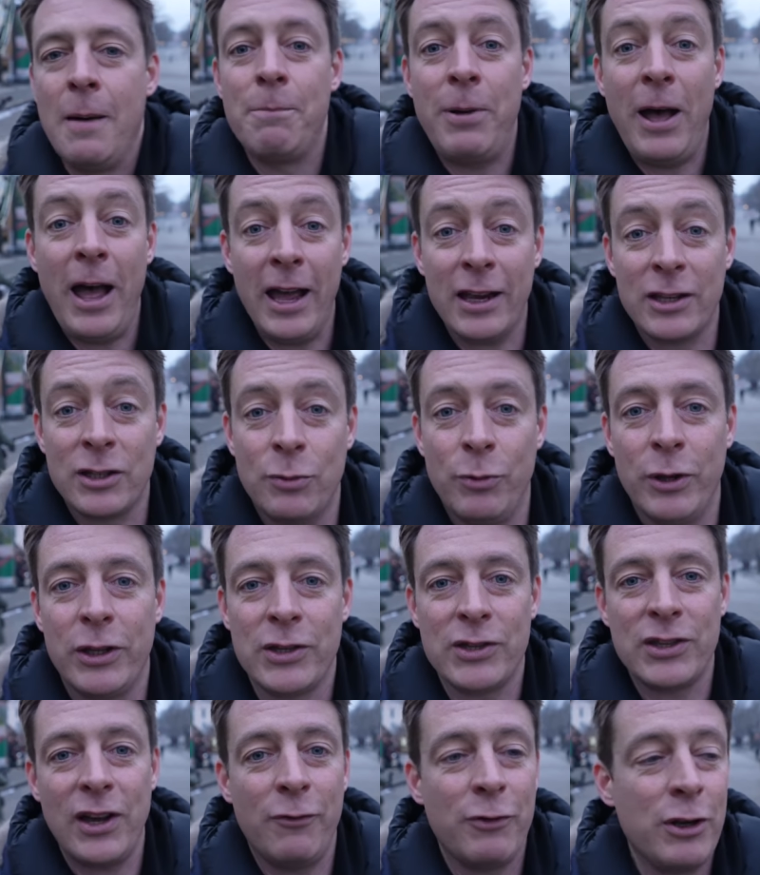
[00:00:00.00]
pact with
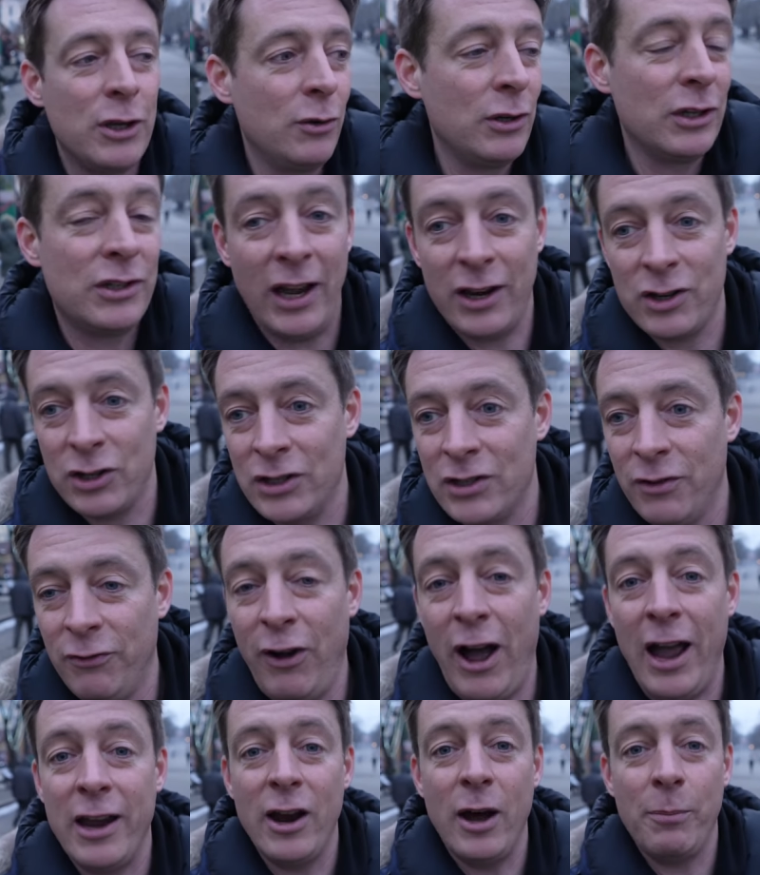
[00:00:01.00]
the Soviet Union to actually
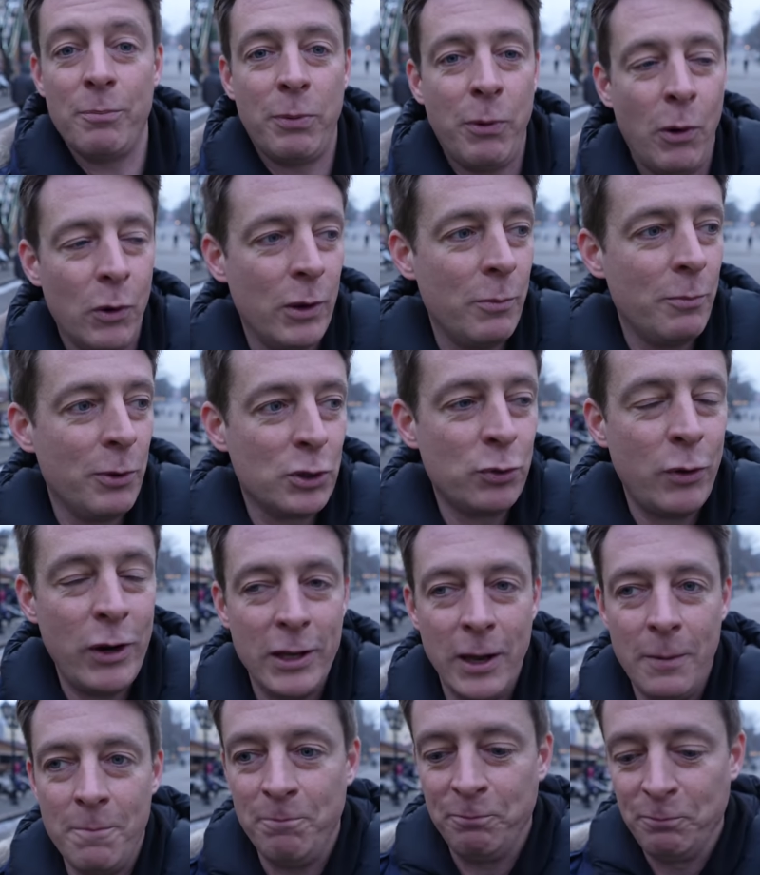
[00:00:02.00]
divide up Poland
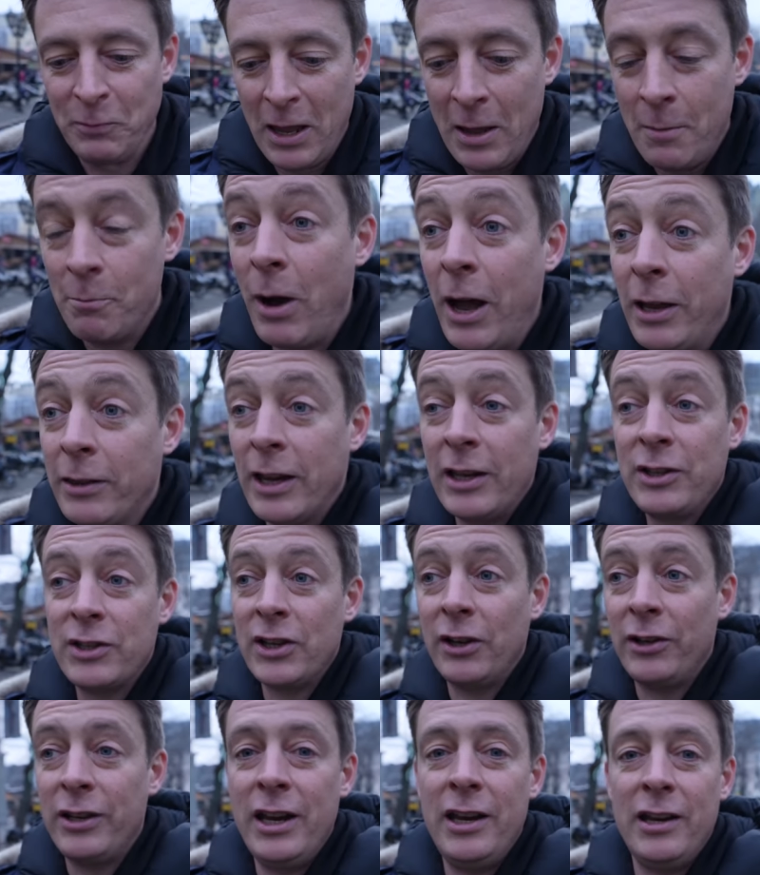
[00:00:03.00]
between them, but they
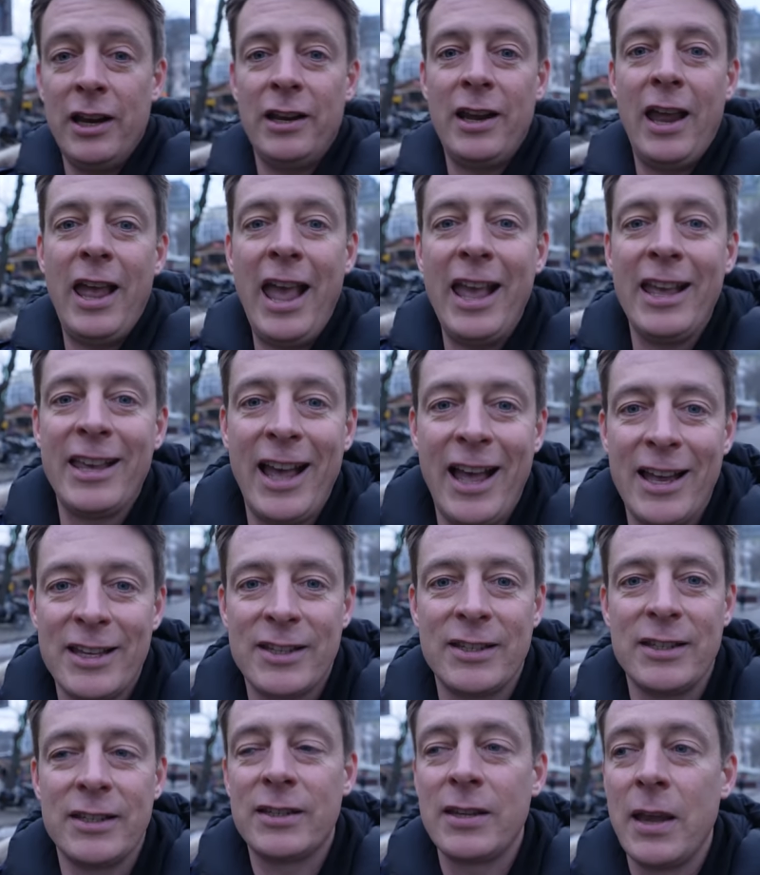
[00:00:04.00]
still needed a
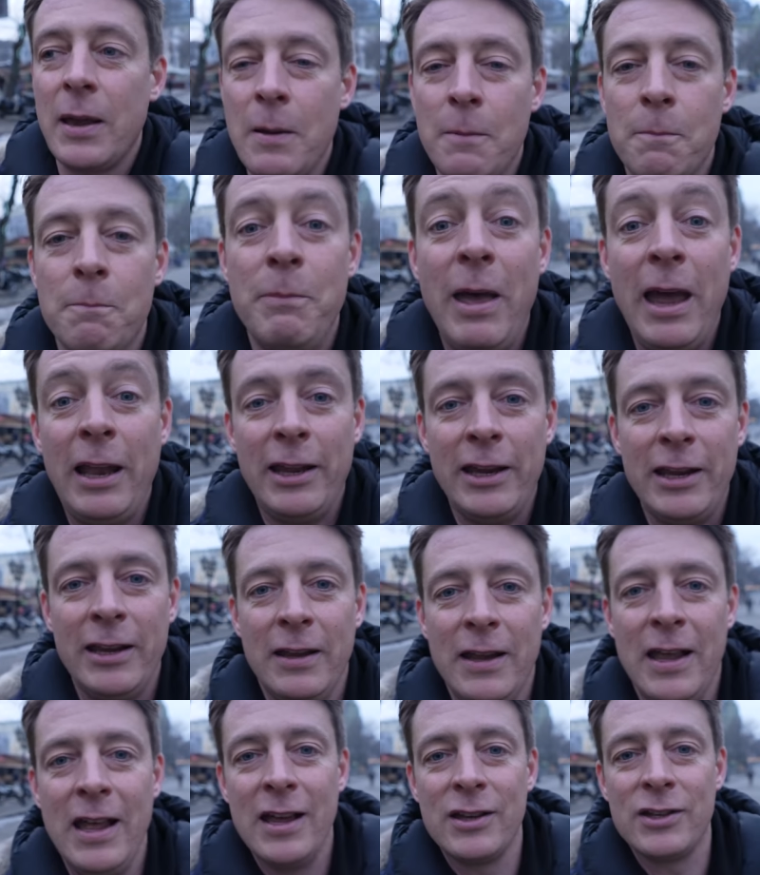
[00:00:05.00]
casus belli.
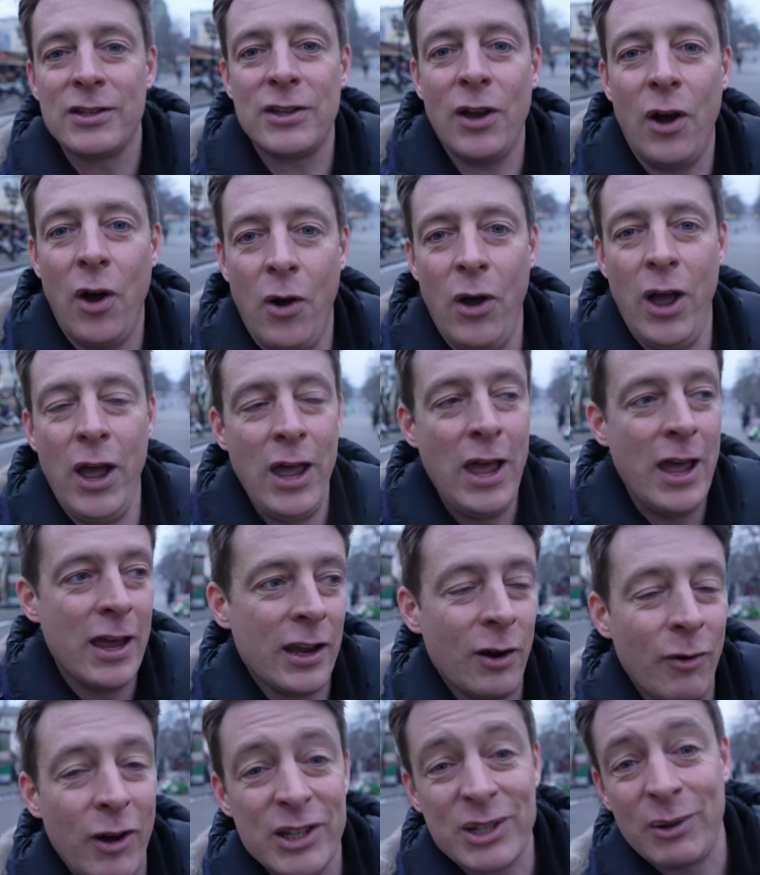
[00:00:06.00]
So
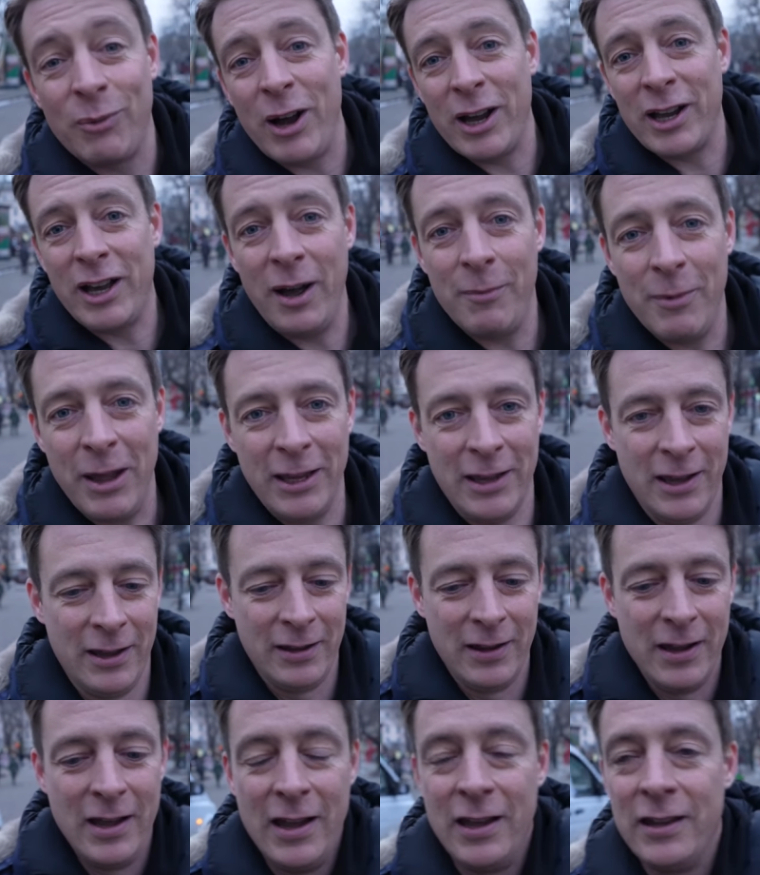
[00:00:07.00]
there wasn't one coming
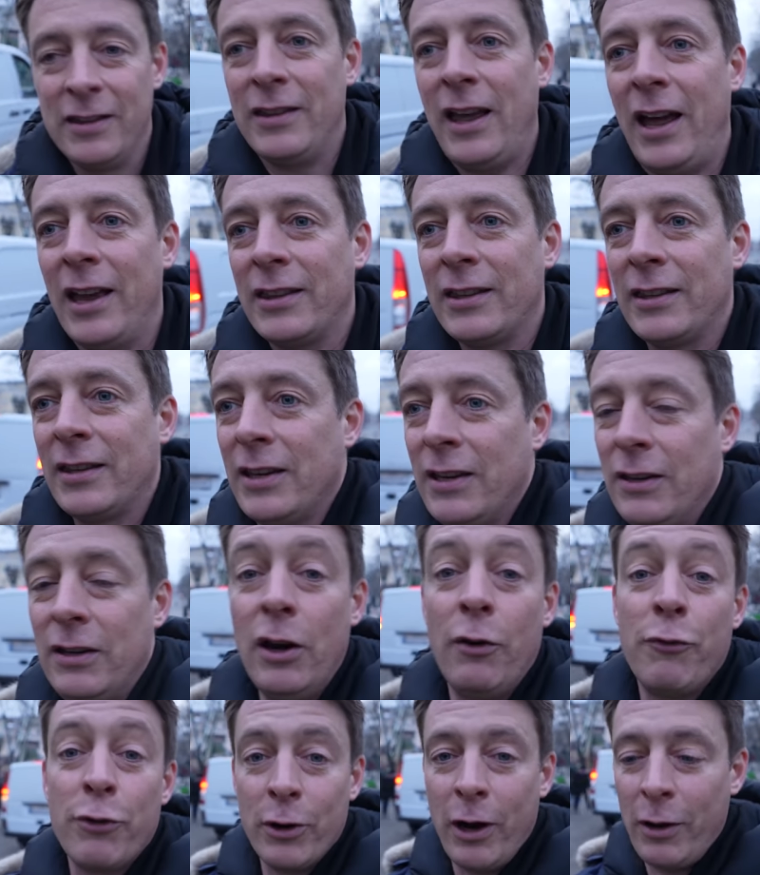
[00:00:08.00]
that,
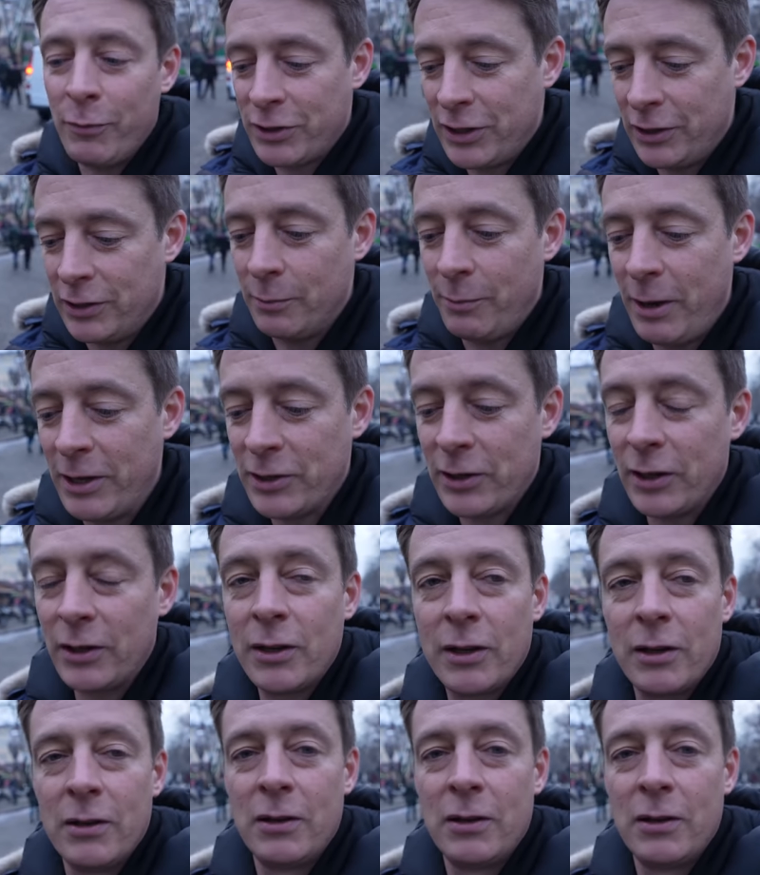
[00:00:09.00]
you know, for obviously domestic